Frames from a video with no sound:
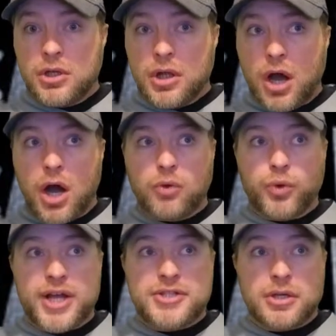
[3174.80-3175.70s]
our
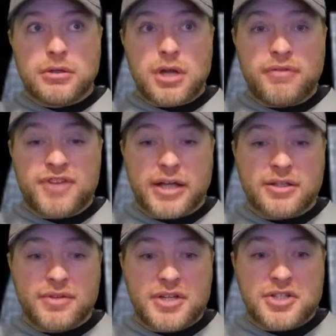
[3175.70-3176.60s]
red zone
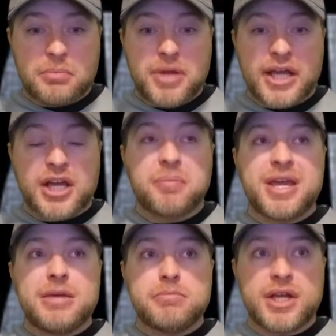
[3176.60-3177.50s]
effectiveness could pick up
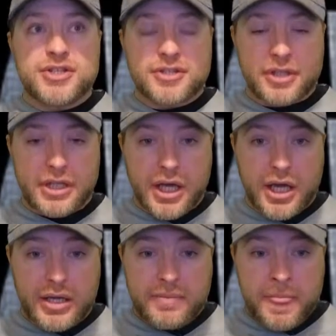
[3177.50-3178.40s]
immensely,
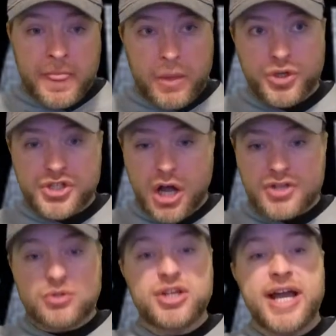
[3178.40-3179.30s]
okay? Which
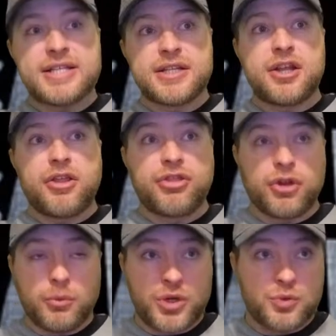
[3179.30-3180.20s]
also ties into the
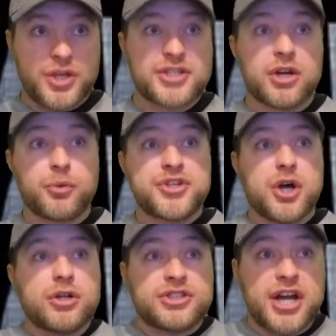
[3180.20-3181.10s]
third, which is going to
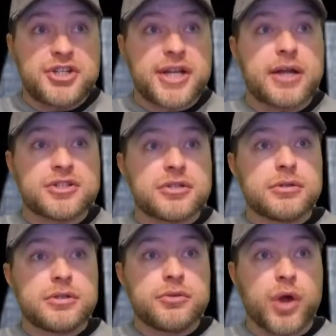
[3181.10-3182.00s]
result in touchdowns,
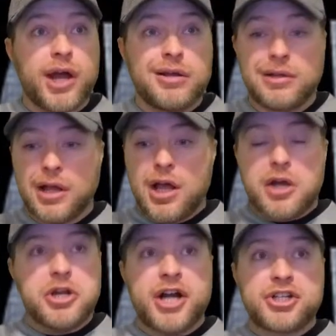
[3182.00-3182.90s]
right?
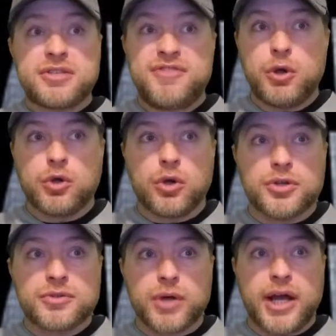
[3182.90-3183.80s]
Not just field
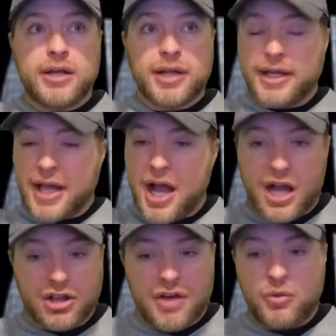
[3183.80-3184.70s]
goals, right? Like, yeah, I
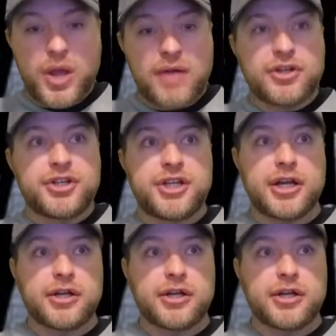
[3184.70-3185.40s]
love that we have a good kicker,